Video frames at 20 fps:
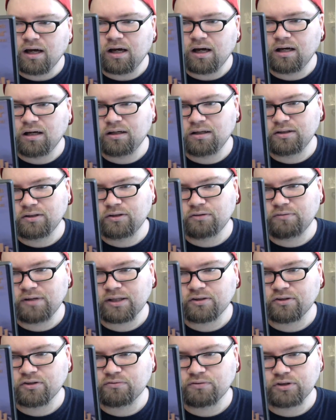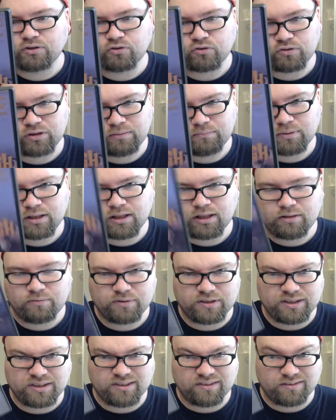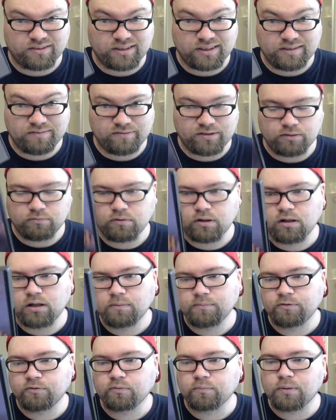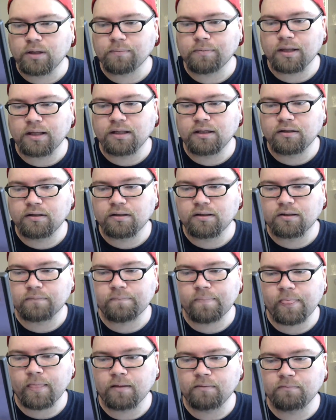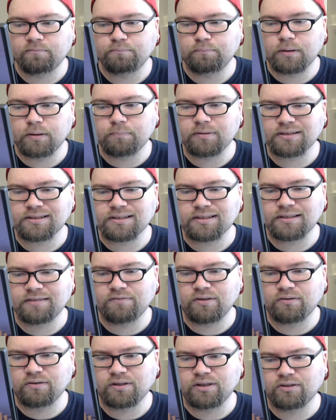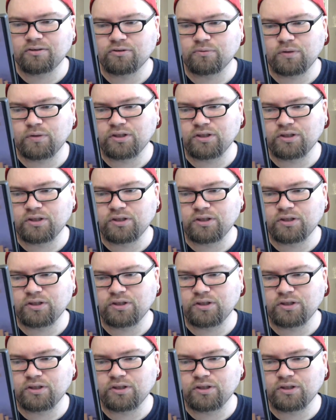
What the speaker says: Director's original screenplay, which is on the DVD-ROM. You can pop that in there. Publicity photos,